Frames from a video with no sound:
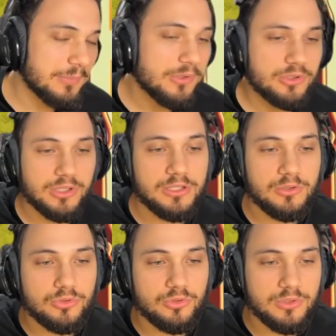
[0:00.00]
which you can
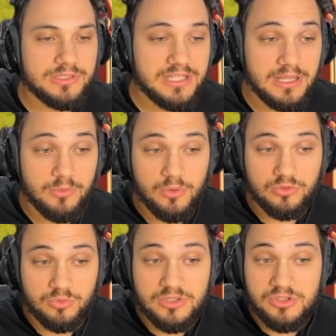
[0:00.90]
use to escape or
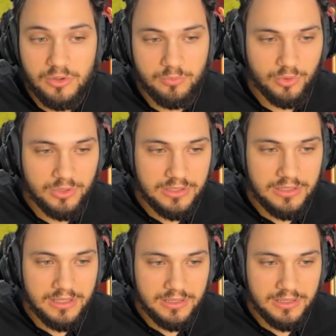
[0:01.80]
to reach your opponent,